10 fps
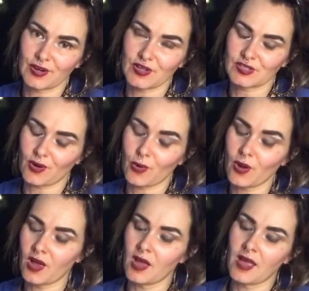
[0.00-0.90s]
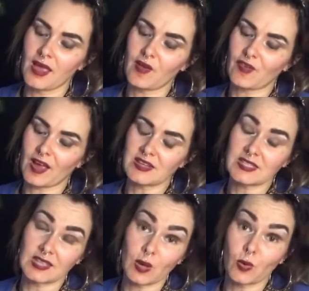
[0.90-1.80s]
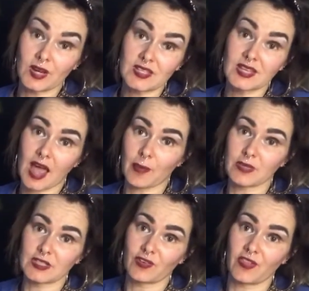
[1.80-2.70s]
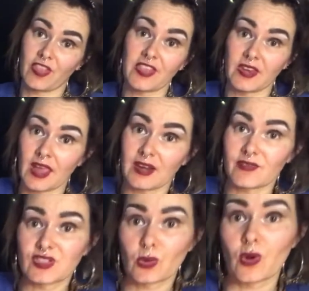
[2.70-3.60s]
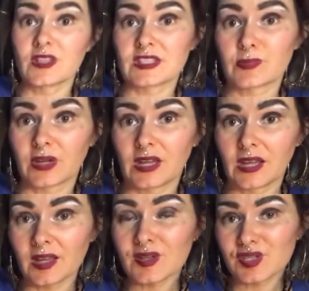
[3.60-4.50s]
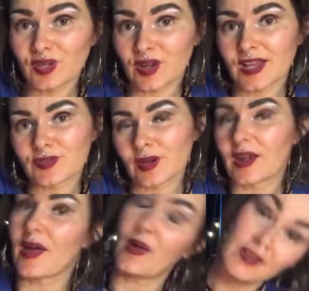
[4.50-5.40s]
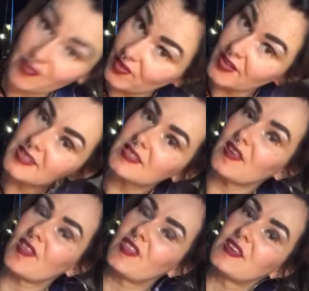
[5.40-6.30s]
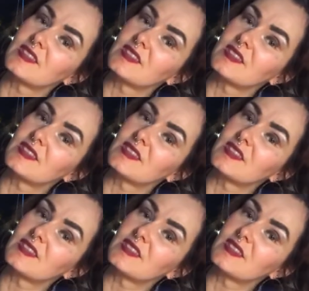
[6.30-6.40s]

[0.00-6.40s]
So if I had to say what is the atmosphere that the Knight of Swords is bringing into you guys right now, I'd definitely say that